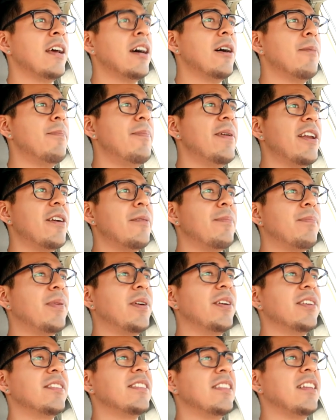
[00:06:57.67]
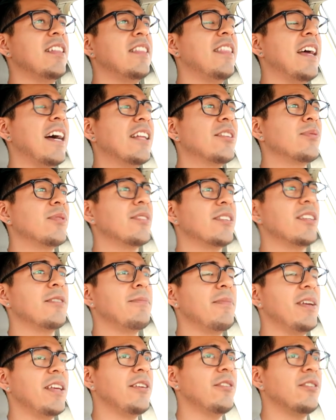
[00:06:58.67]
a better person, and that's what's going to
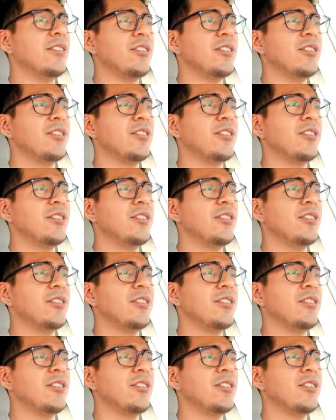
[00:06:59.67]
make you